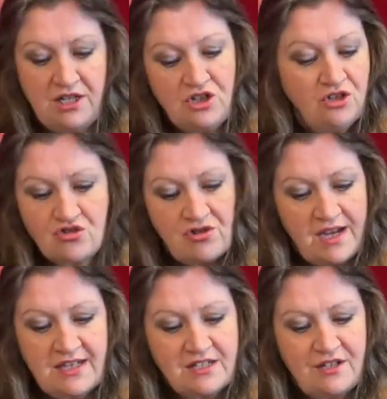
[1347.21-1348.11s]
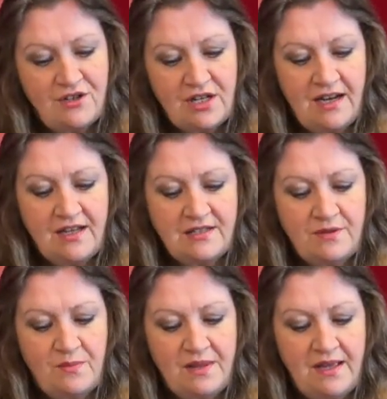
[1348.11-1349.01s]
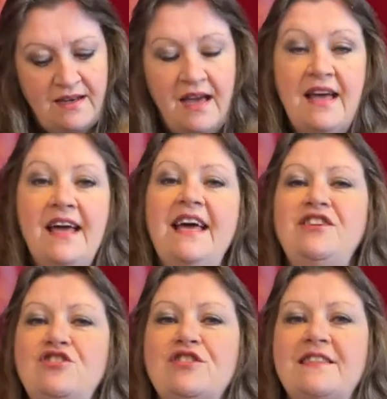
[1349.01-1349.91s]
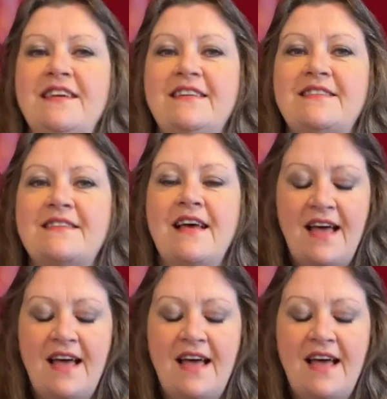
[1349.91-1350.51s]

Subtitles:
It's not trying to look like something. It just is.